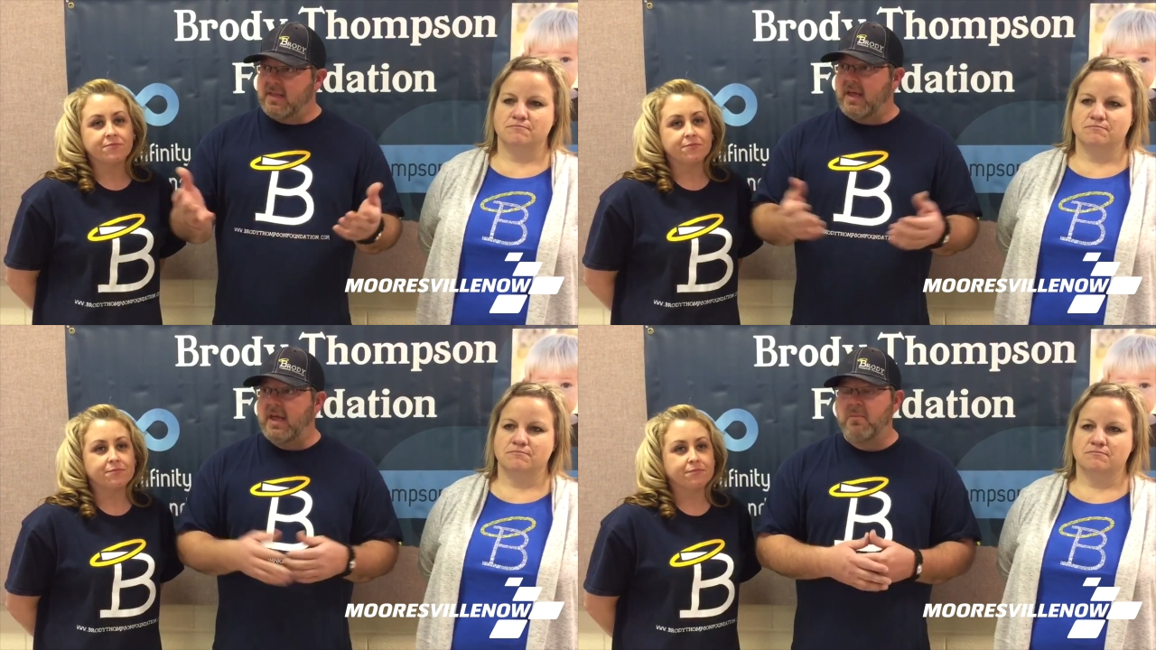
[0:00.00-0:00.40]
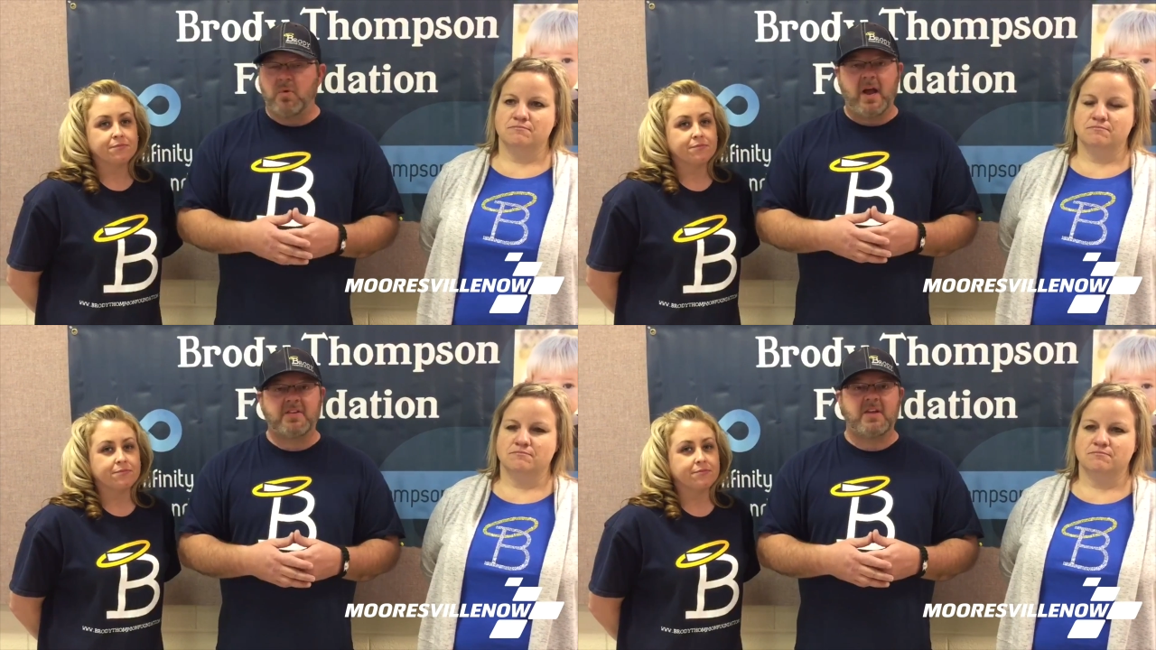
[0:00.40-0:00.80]

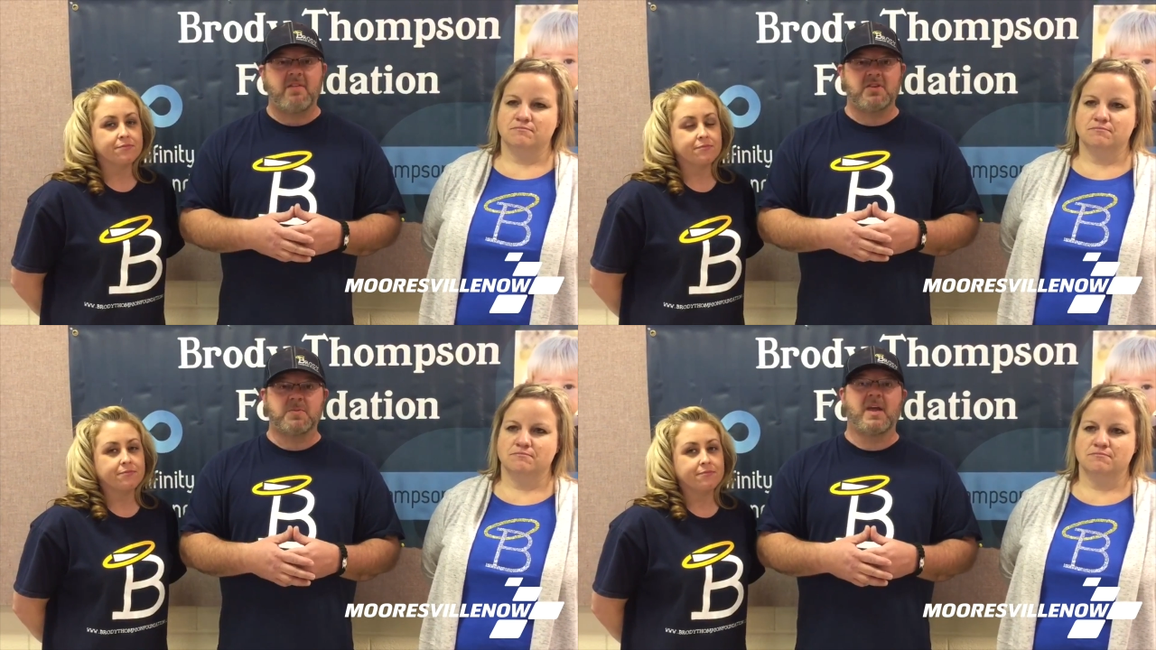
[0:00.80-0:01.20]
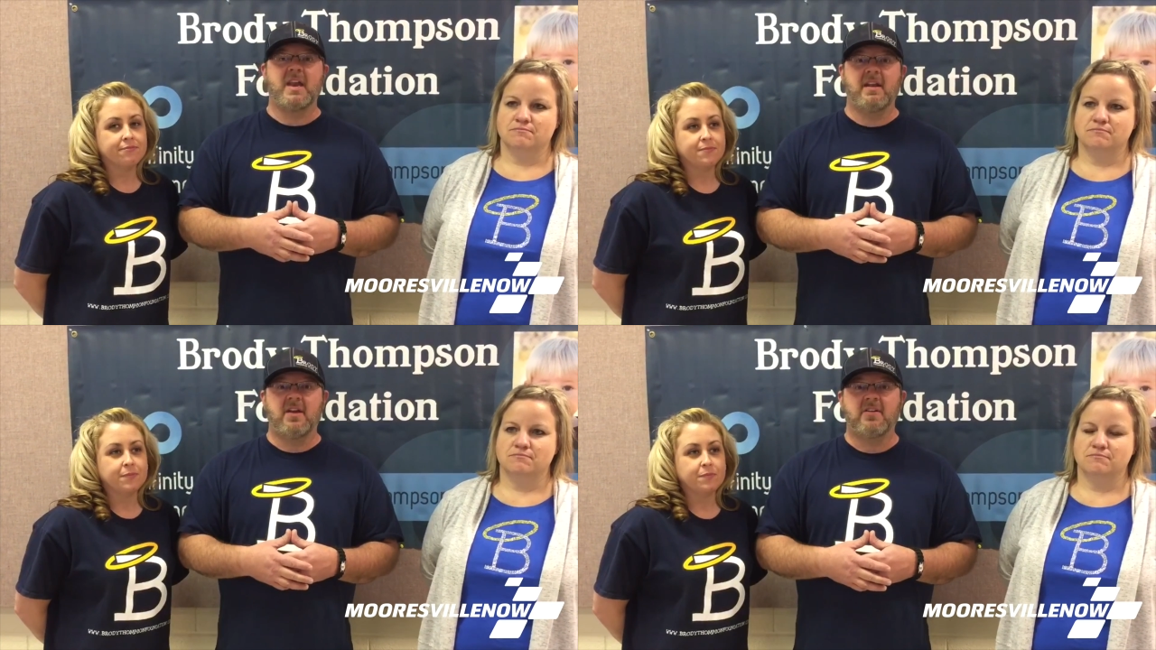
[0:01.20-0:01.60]
Speaker 1: And we're actually having a
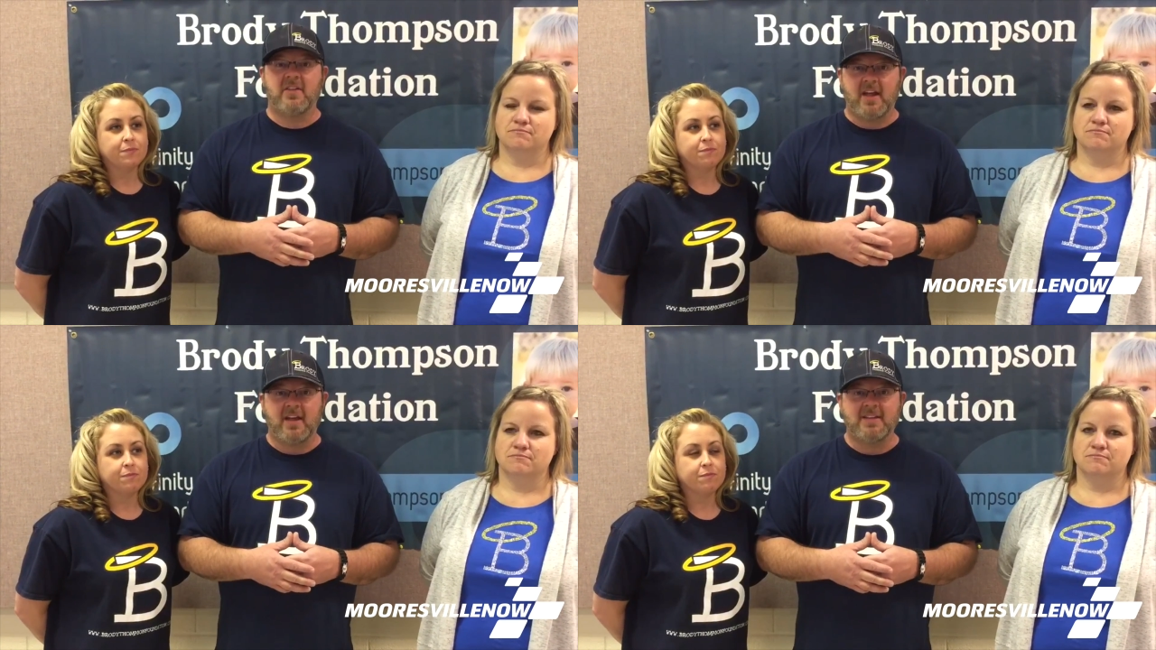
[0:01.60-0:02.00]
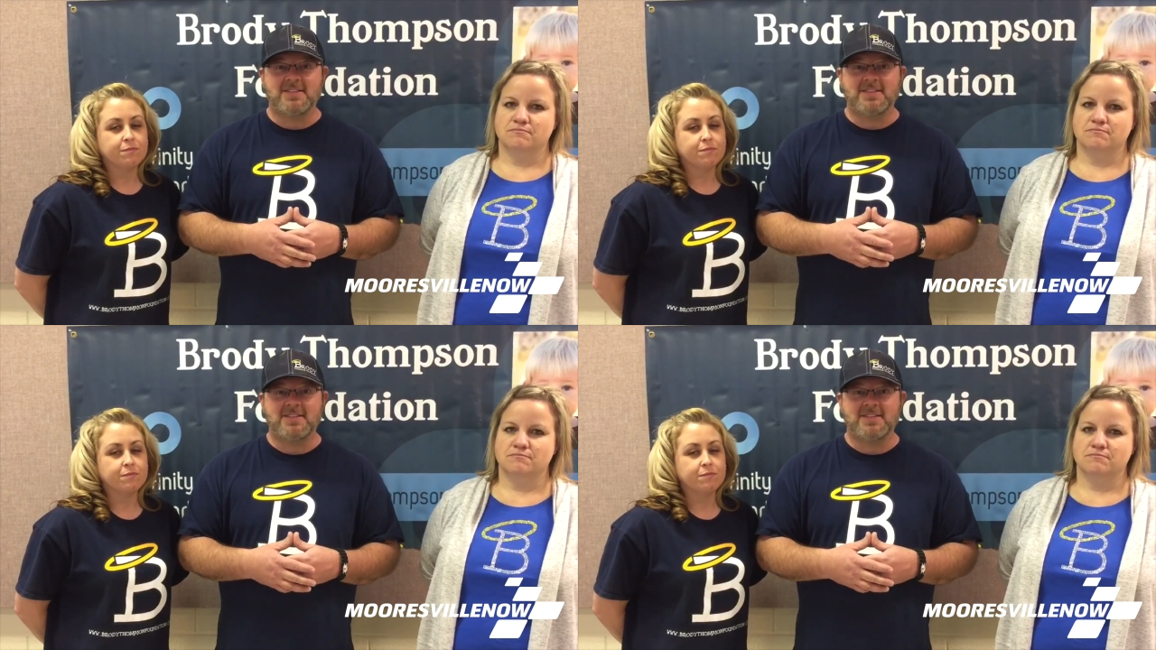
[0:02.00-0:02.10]
spaghetti dinner today.